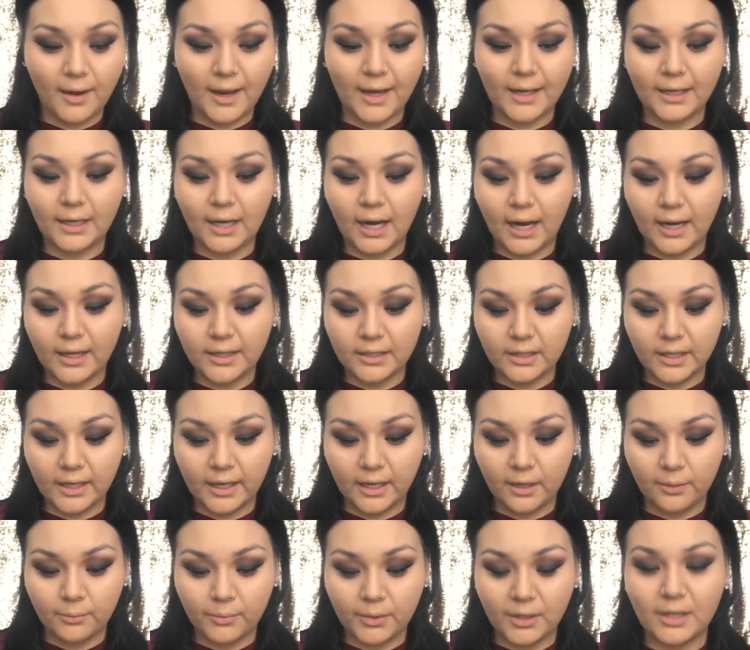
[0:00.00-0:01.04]
I kind of
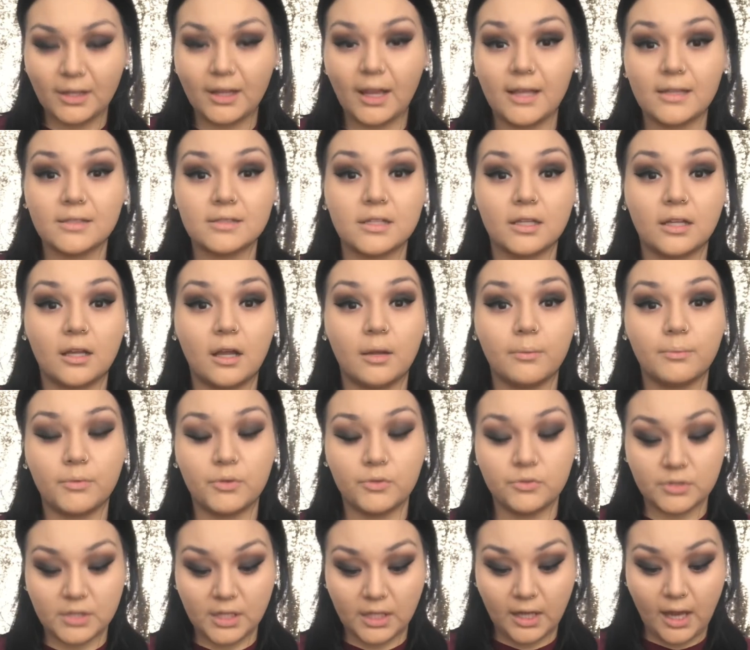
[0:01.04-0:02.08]
am realizing I'm
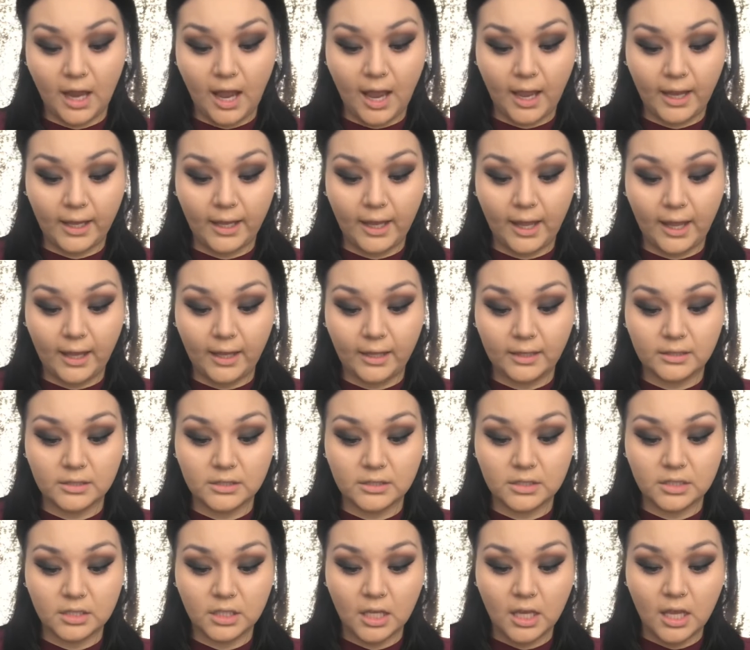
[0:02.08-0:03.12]
using high
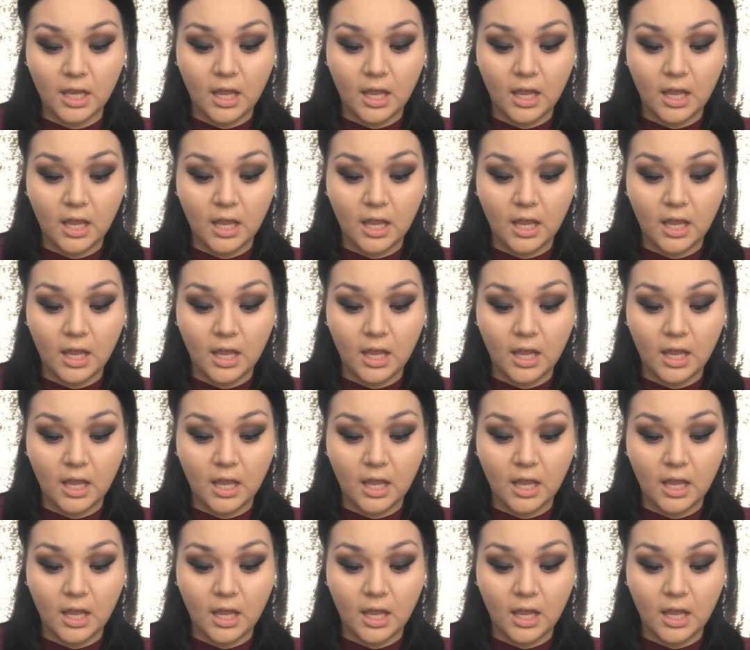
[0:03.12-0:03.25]
end.